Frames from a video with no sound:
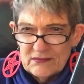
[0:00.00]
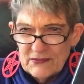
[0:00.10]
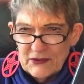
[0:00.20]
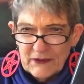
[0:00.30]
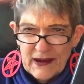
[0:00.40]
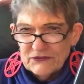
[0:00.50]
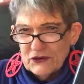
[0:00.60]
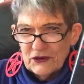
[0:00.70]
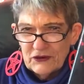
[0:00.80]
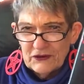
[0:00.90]
they're
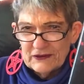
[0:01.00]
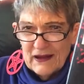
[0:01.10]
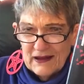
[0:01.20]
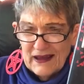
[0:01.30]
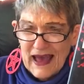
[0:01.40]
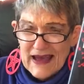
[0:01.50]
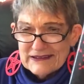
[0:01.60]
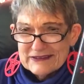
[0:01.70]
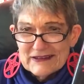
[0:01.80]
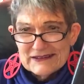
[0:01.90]
after her. And
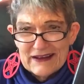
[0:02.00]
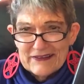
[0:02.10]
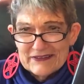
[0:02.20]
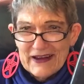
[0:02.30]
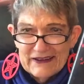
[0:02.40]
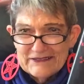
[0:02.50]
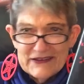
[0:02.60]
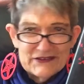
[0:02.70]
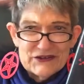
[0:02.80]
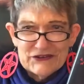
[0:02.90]
actually, it sounds kind of
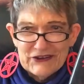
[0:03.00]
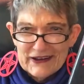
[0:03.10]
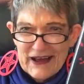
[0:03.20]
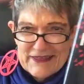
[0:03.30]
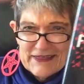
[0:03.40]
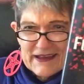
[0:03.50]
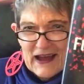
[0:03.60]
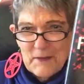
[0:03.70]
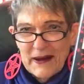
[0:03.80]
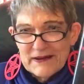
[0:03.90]
interesting. I think
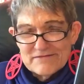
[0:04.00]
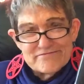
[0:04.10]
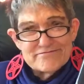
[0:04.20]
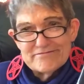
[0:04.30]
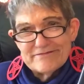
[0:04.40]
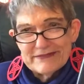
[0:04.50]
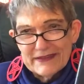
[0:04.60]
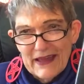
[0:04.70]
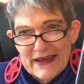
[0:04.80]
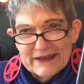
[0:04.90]
I might
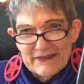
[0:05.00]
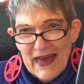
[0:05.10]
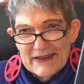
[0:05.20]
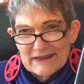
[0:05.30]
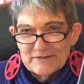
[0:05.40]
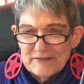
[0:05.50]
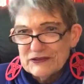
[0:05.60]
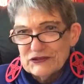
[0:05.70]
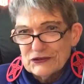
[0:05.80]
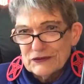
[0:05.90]
like that
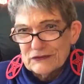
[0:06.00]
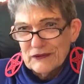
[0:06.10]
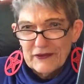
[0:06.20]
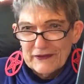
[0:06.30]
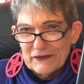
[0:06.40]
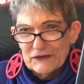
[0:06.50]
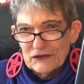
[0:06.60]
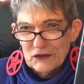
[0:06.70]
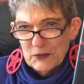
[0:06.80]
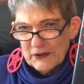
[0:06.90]
mixture with a little
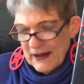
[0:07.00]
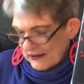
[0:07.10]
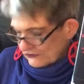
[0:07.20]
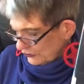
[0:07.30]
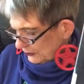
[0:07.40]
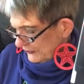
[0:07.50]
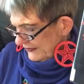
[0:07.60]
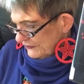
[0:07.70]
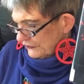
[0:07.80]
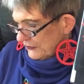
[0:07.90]
supernatural put
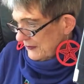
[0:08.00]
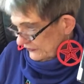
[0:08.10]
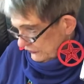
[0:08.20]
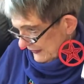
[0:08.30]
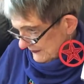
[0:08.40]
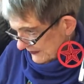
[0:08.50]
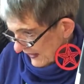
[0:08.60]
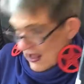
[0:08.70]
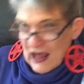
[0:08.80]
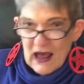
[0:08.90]
into a mystery.
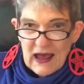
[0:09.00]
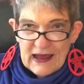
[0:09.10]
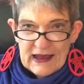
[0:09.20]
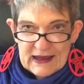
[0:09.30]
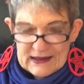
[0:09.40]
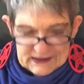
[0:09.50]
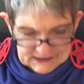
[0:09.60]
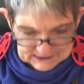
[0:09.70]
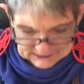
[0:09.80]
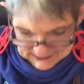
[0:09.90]
And